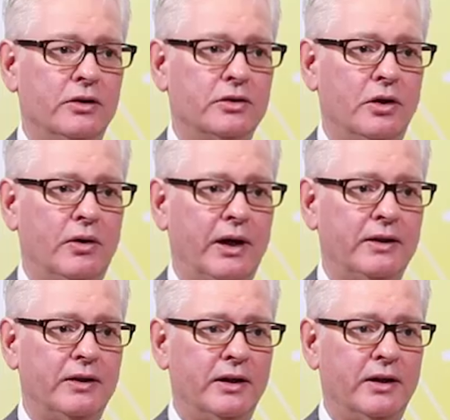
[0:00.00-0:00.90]
So I
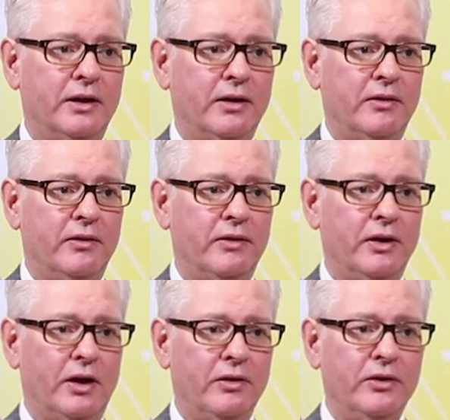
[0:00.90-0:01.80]
think the
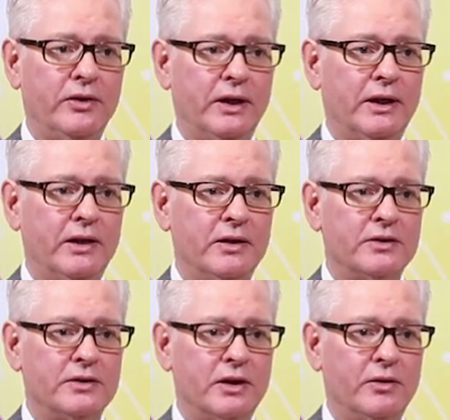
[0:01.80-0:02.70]
other thing is
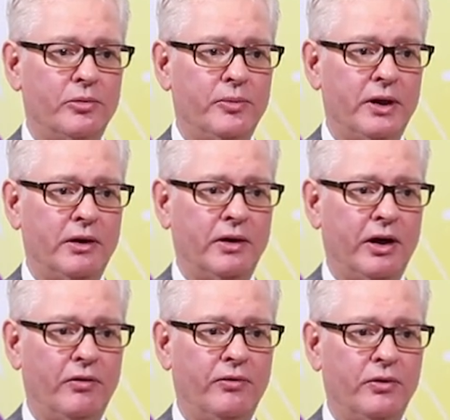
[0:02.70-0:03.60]
that it will be
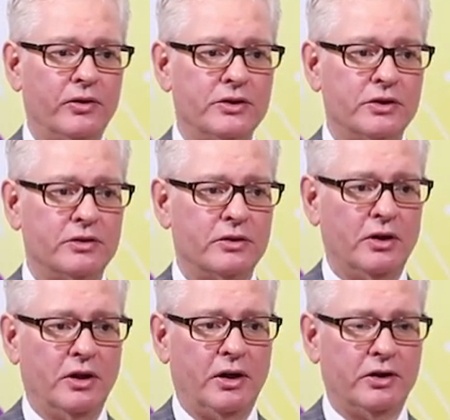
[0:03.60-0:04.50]
helpful is
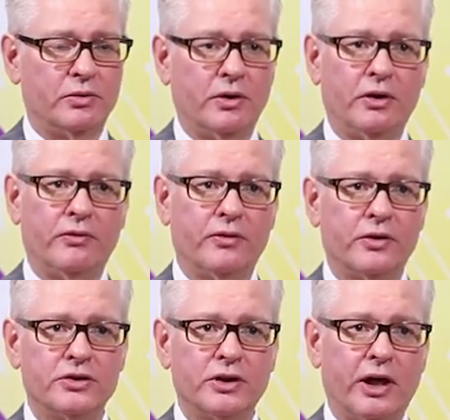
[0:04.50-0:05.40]
it's one of the
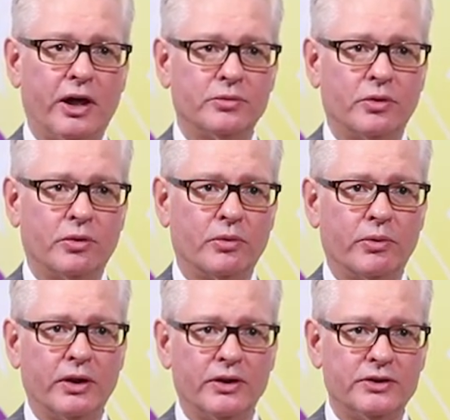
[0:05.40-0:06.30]
first times where we're
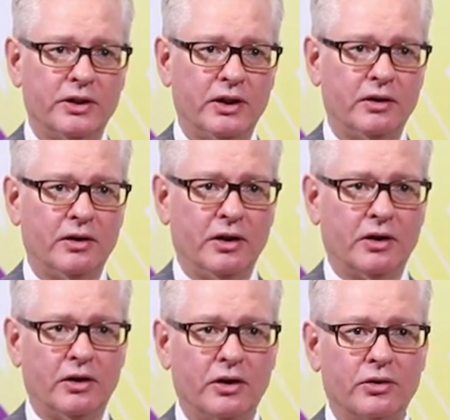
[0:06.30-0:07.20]
really seeing
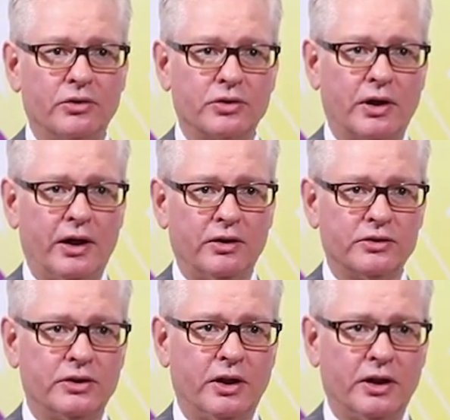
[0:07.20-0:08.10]
clinical trials
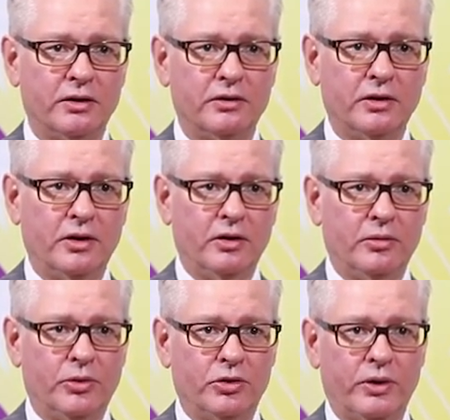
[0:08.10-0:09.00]
done
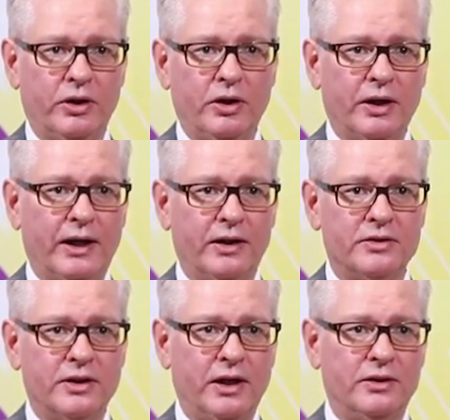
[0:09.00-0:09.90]
between the United
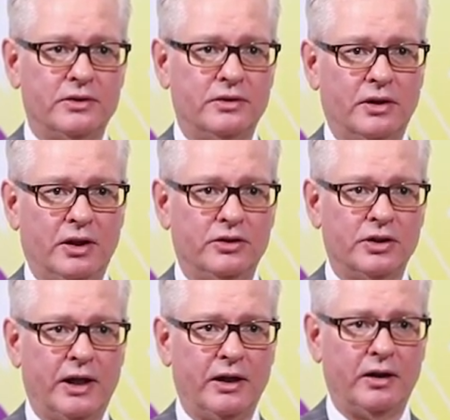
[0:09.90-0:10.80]
States and
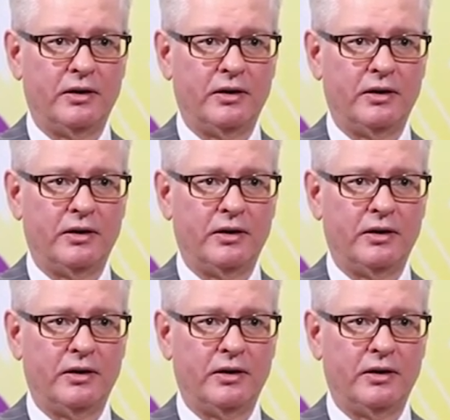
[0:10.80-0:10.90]
China.